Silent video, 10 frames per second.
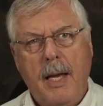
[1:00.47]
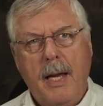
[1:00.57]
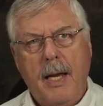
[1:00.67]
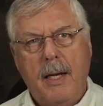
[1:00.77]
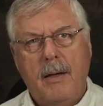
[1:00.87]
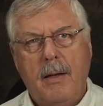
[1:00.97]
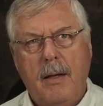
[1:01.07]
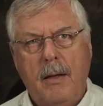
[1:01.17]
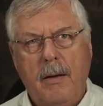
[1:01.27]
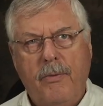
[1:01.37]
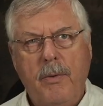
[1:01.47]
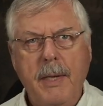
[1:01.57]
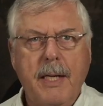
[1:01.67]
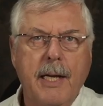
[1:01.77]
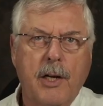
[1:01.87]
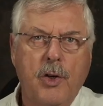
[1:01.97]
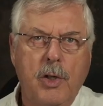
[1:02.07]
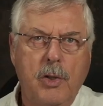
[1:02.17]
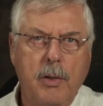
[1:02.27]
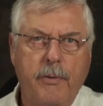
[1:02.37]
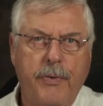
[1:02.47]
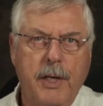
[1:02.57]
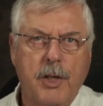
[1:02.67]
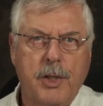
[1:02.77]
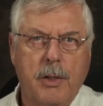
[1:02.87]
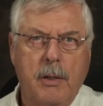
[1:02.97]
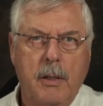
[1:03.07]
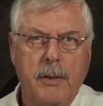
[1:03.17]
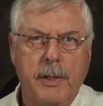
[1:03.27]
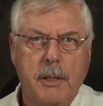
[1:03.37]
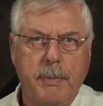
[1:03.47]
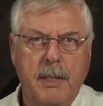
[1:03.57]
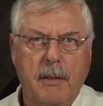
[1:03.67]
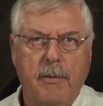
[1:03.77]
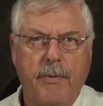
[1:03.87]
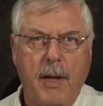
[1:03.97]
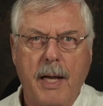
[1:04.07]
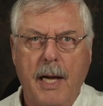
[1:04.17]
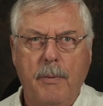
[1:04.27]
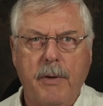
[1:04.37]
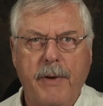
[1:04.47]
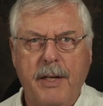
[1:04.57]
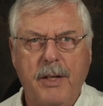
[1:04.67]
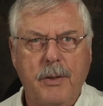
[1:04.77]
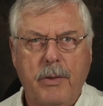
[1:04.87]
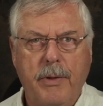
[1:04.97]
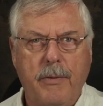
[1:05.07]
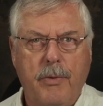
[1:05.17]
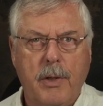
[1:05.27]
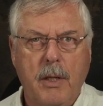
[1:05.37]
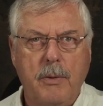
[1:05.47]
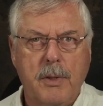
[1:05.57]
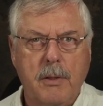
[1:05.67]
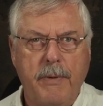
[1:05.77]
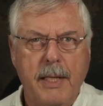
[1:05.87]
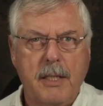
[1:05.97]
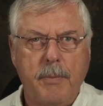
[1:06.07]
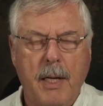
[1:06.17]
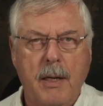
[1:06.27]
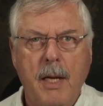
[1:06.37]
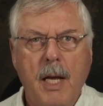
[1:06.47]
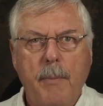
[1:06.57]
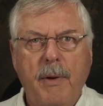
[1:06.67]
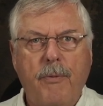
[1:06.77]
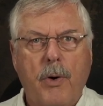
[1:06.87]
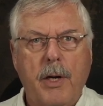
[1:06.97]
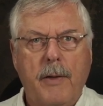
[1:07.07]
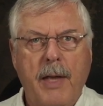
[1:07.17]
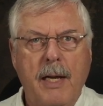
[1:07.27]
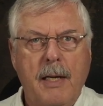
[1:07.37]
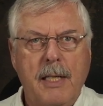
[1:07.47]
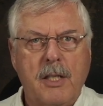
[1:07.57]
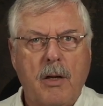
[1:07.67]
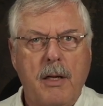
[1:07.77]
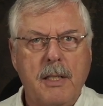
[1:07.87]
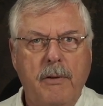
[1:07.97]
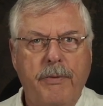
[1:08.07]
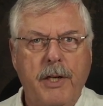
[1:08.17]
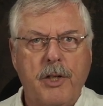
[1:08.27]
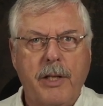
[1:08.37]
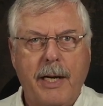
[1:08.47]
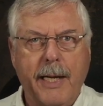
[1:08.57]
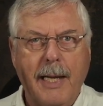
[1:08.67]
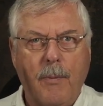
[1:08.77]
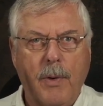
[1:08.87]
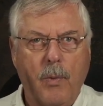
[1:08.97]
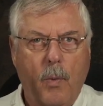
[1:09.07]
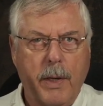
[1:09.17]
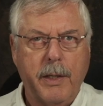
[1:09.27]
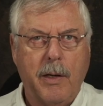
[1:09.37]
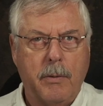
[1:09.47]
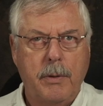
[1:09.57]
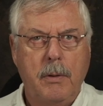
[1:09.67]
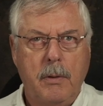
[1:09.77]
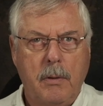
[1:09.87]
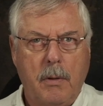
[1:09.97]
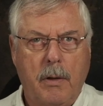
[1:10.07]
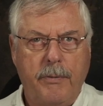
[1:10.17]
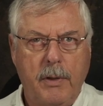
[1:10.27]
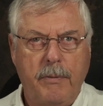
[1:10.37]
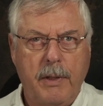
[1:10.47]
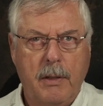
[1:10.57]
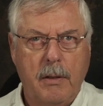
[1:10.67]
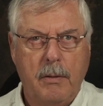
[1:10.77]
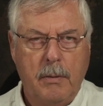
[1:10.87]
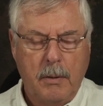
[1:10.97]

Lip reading: And for me to get a good finish on this particular fly, I would have had to use 3 or 4 coats of head cement before I got that nice glossy finish that I get with one coat of UV glue.